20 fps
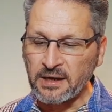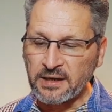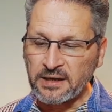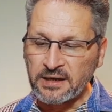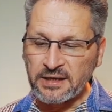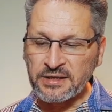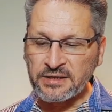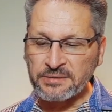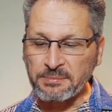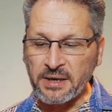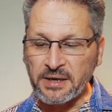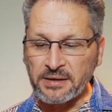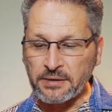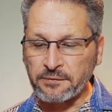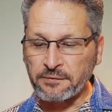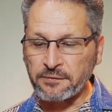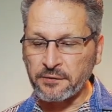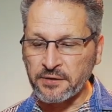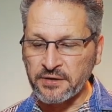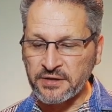he has made the
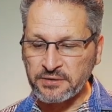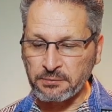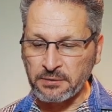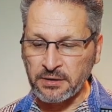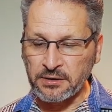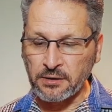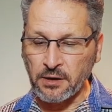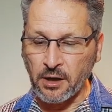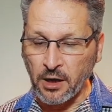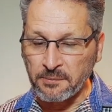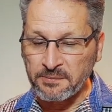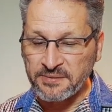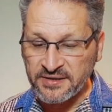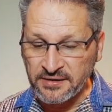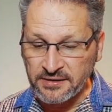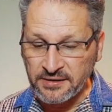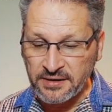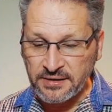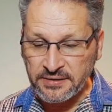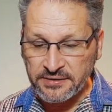first one
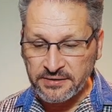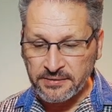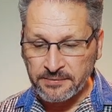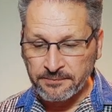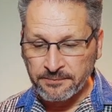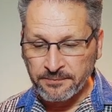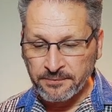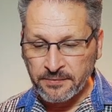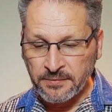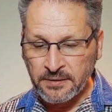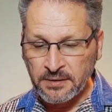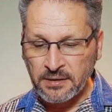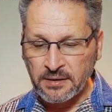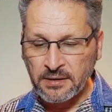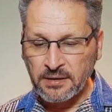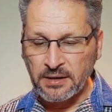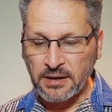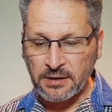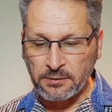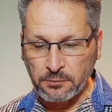obsolete,
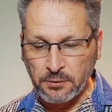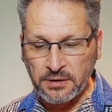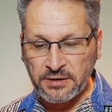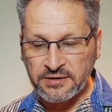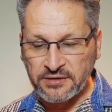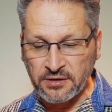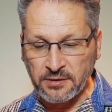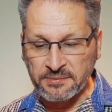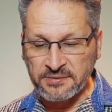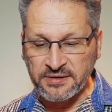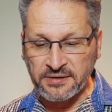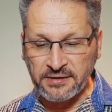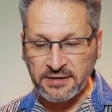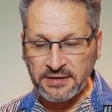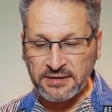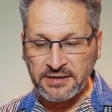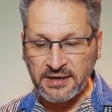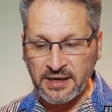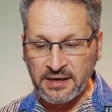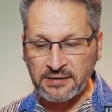and what is
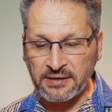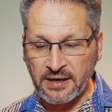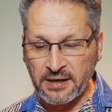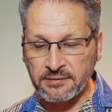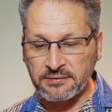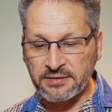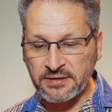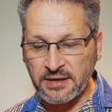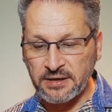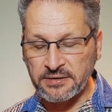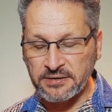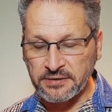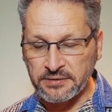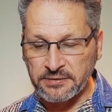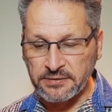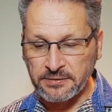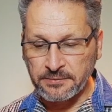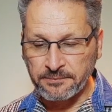obsolete and outdated